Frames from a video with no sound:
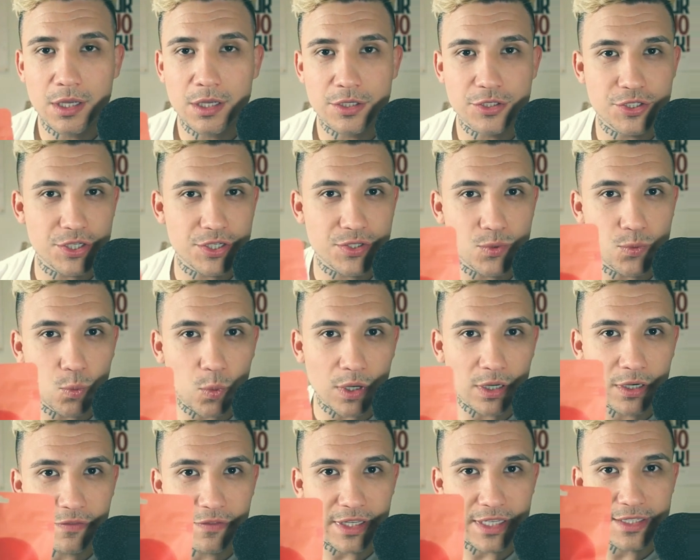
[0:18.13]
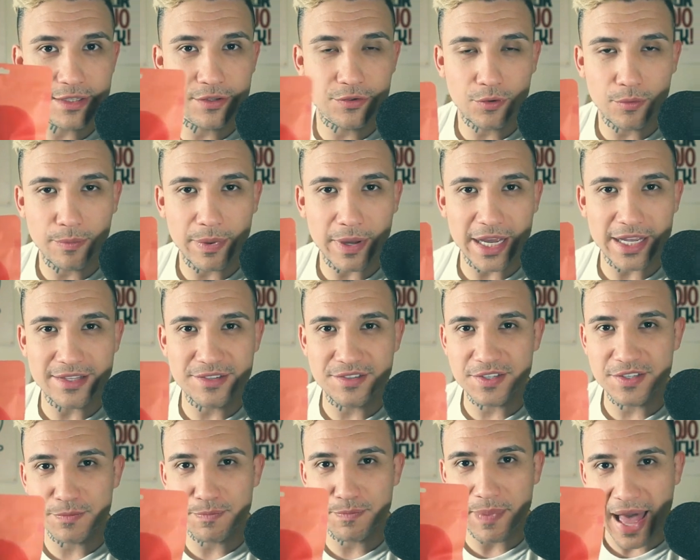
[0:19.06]
Just one of these little
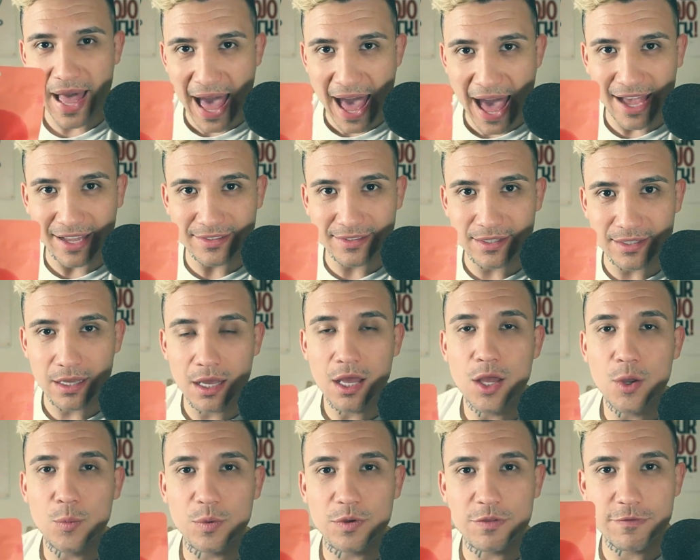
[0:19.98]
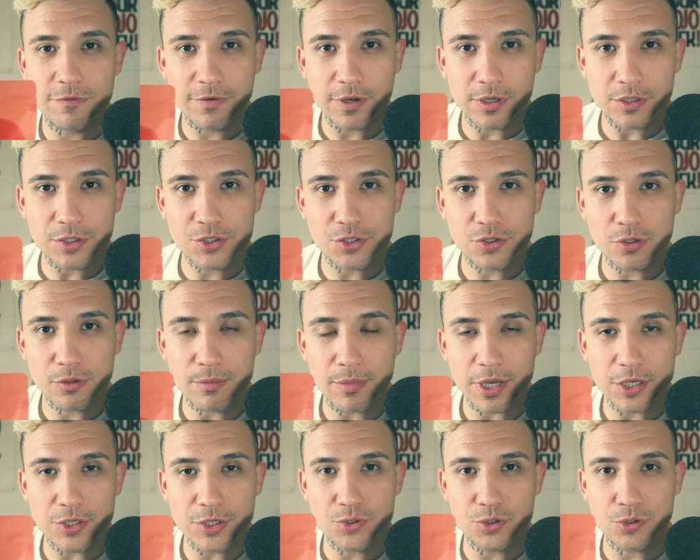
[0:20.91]
bites is packed with functional
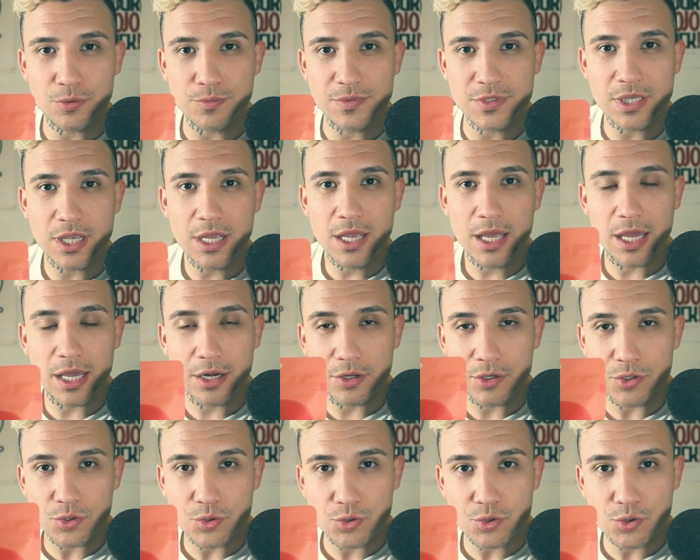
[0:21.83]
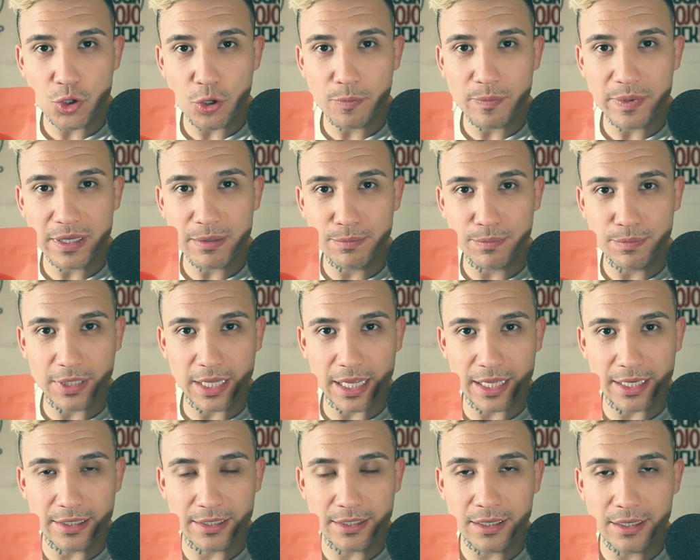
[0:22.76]
mushrooms and a nootropic
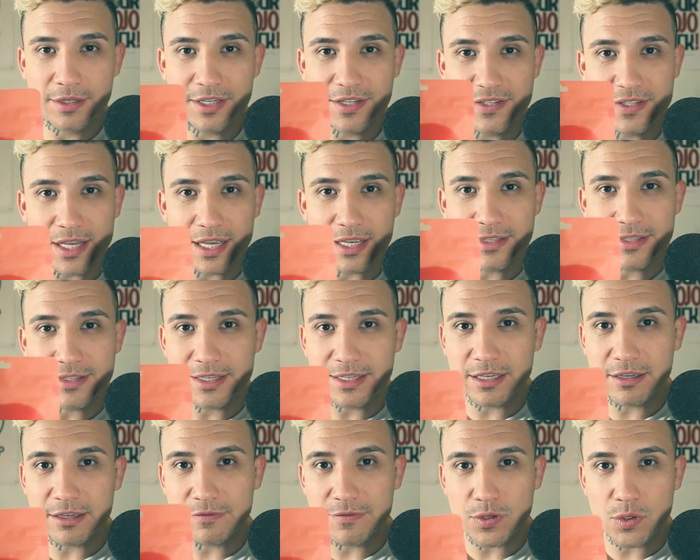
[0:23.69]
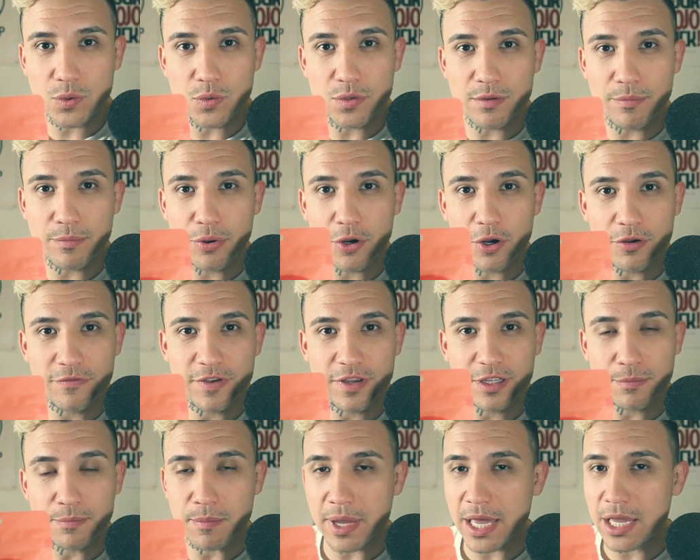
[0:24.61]
blend designed to give you the
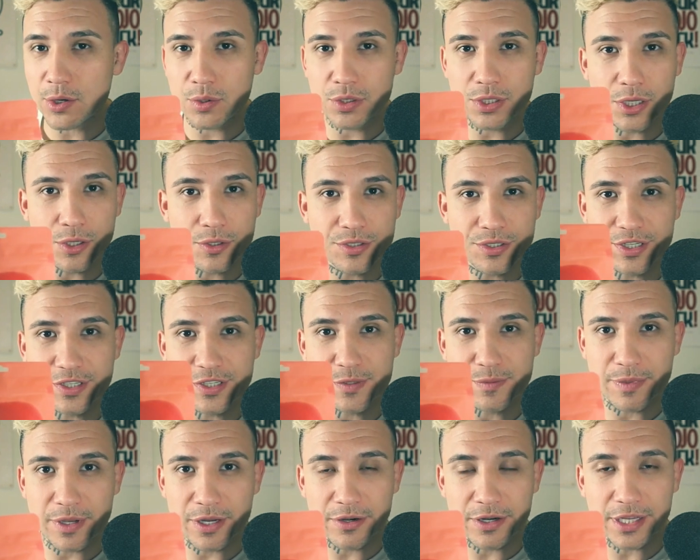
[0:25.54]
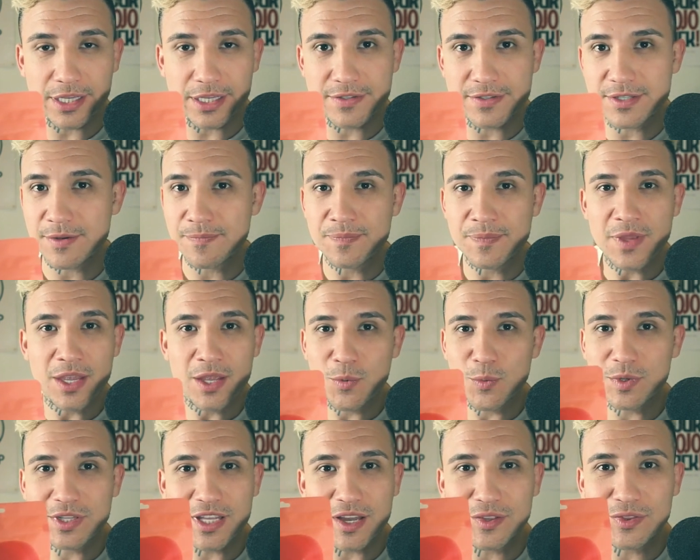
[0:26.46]
perfect microdose experience
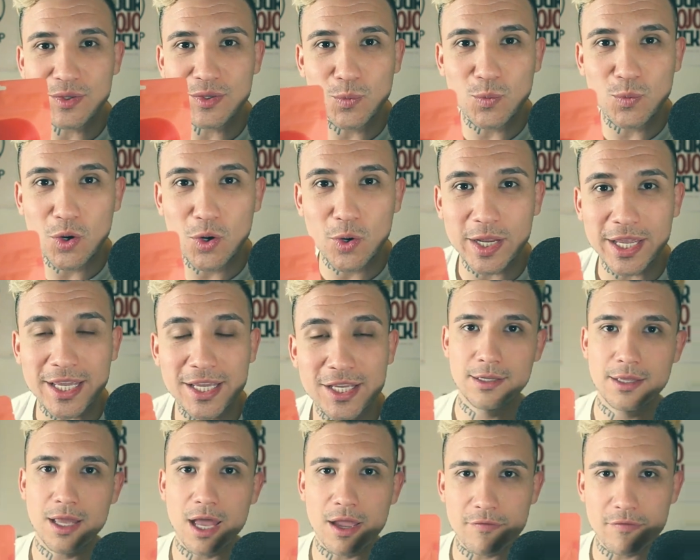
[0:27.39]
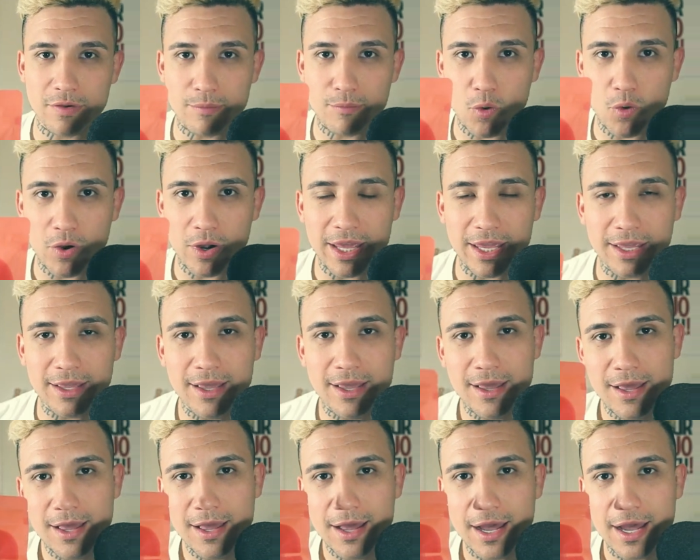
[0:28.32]
without the worry every morning
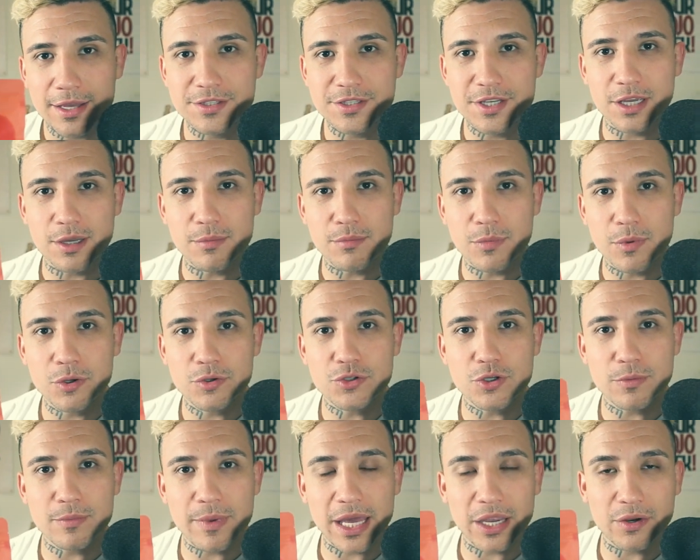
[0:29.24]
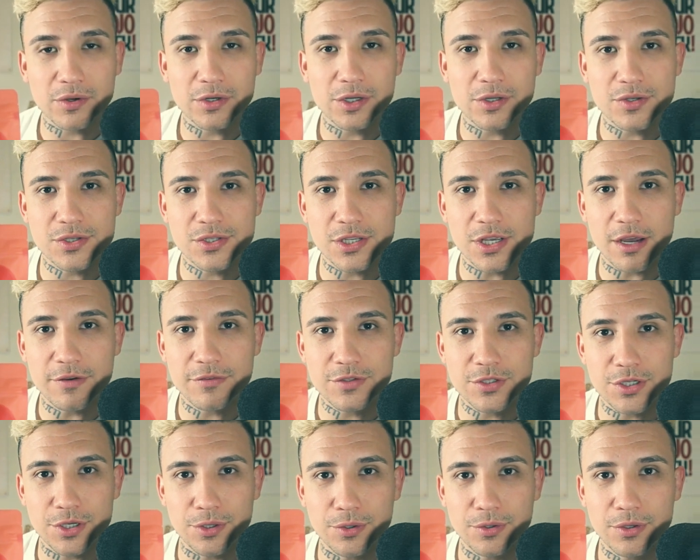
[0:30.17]
I take a Mojo Microdose Soft
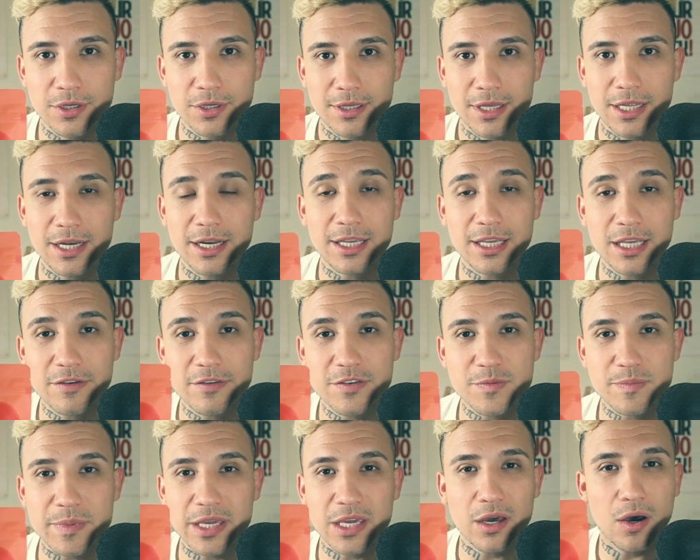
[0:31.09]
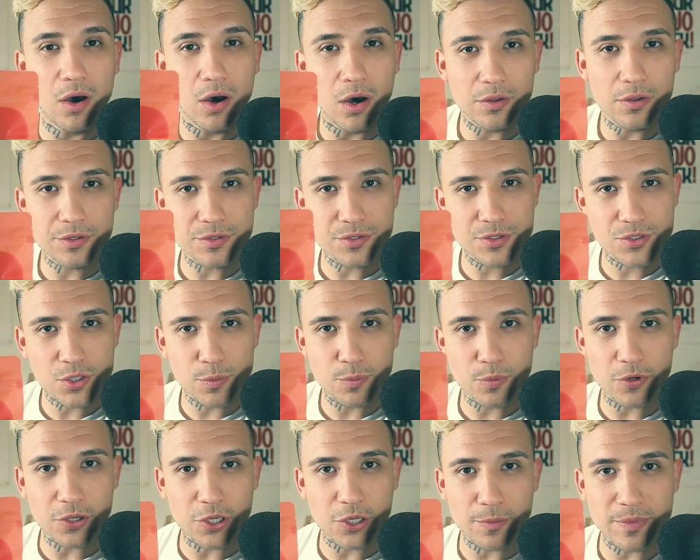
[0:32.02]
Chew, and it gives me all the
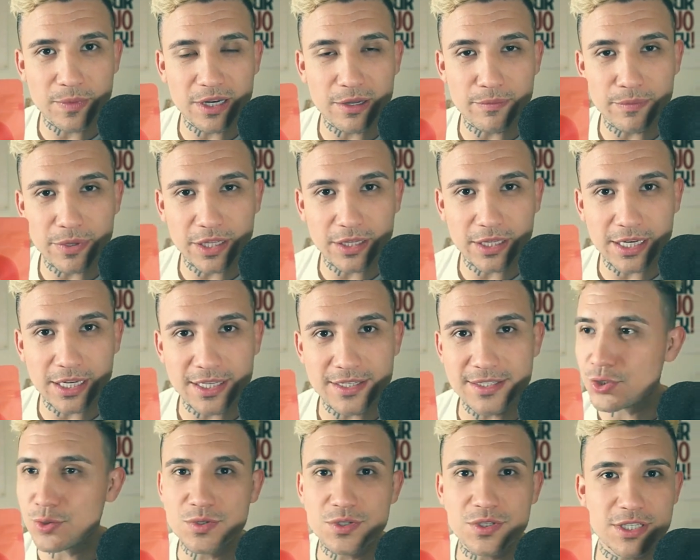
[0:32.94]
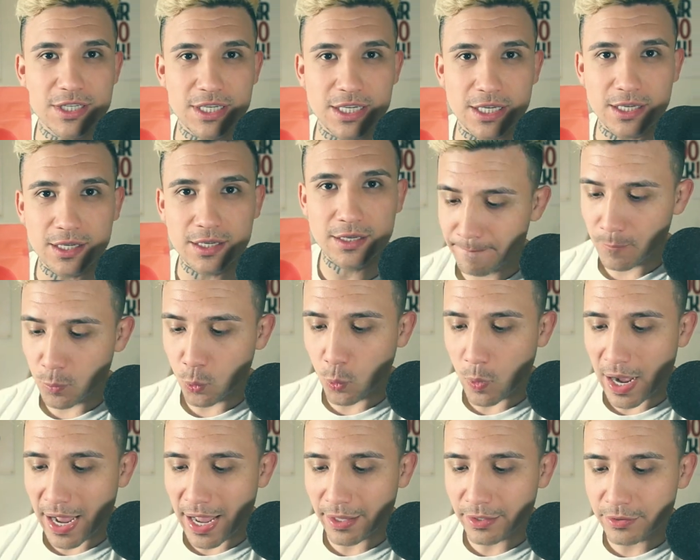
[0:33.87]
superhuman abilities you see.
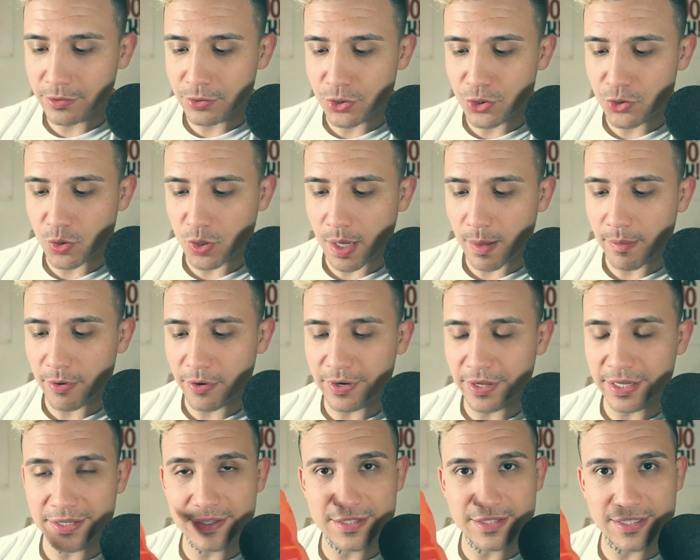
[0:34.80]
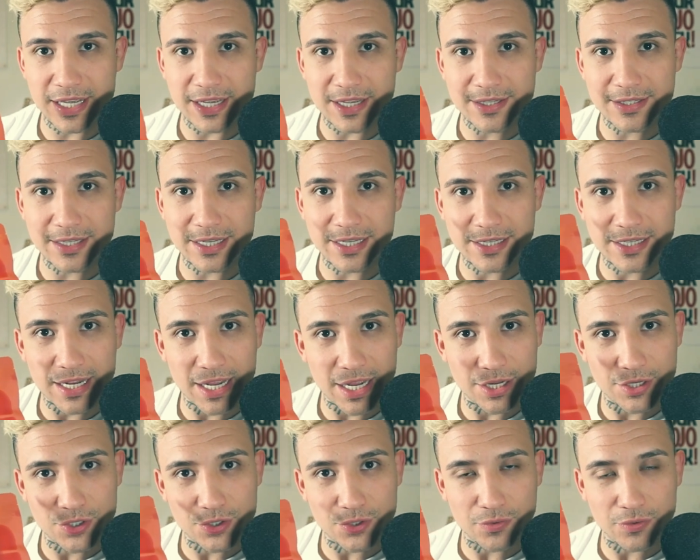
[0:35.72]
Wild strawberry and zesty
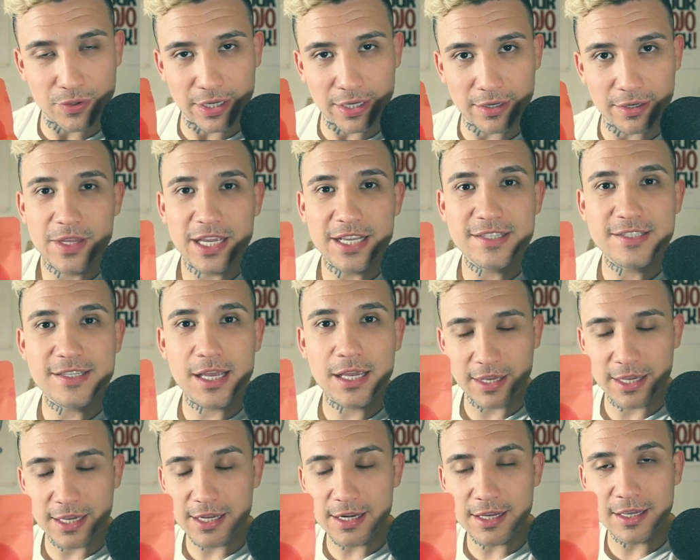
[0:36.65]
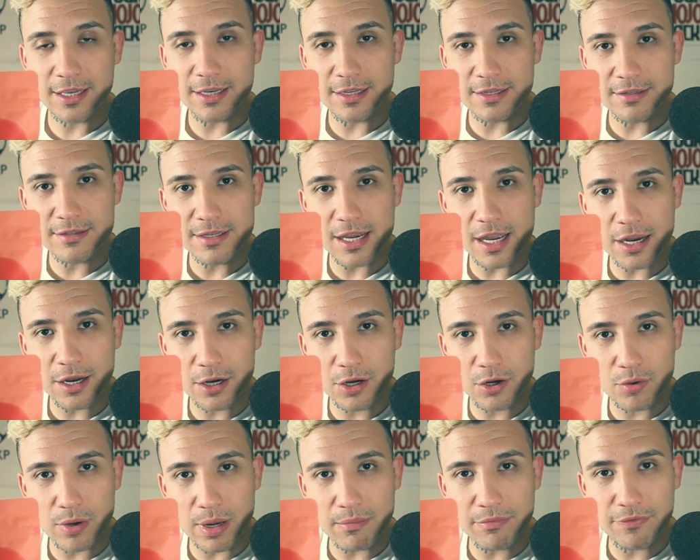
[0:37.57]
tangerine. It's like eating an entire
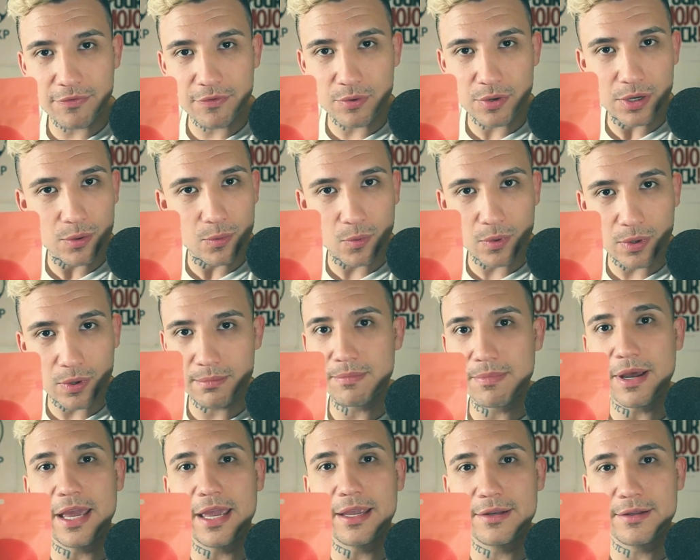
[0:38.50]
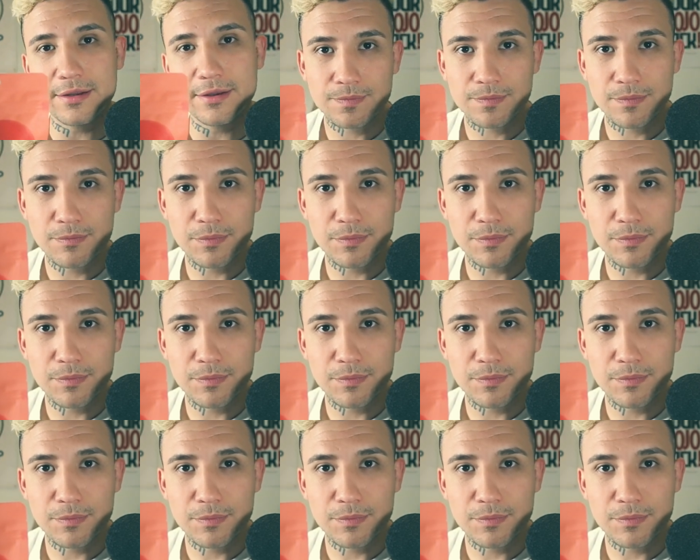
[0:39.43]
grapefruit in one bite.